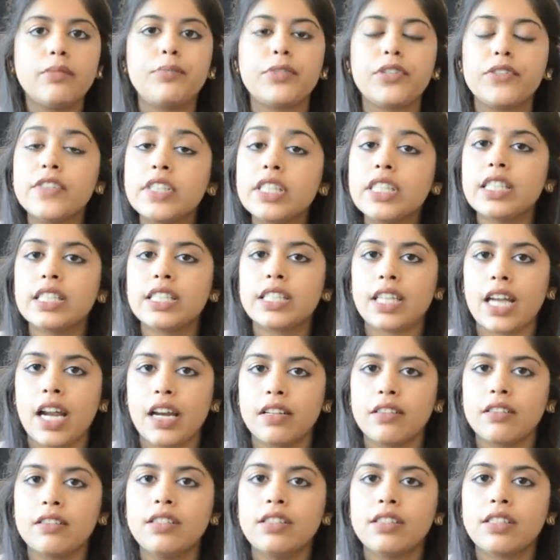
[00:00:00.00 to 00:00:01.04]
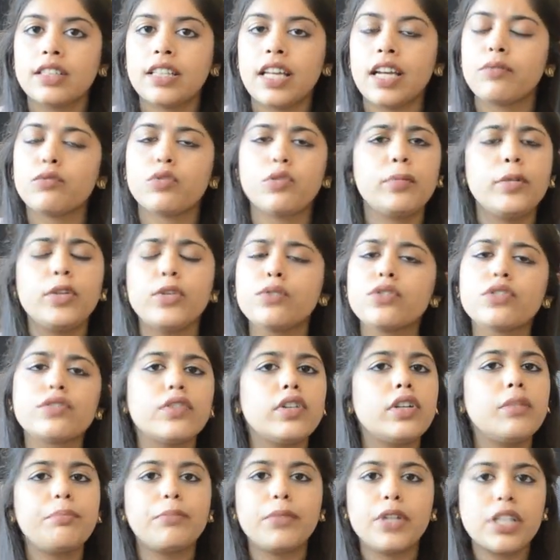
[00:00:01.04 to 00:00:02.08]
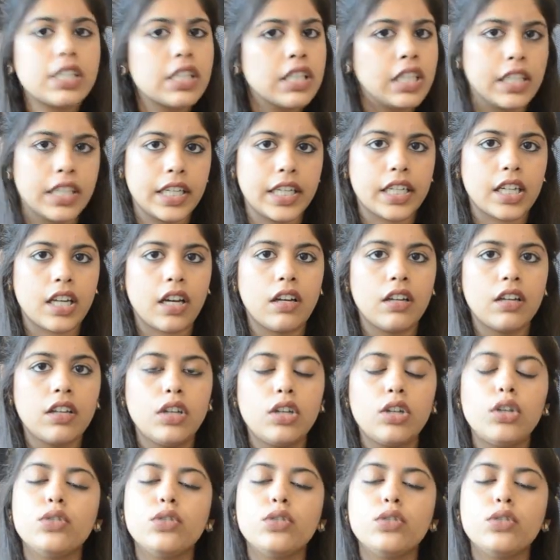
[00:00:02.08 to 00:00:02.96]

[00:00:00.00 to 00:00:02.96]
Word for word: privacy standards that would be used for personal data.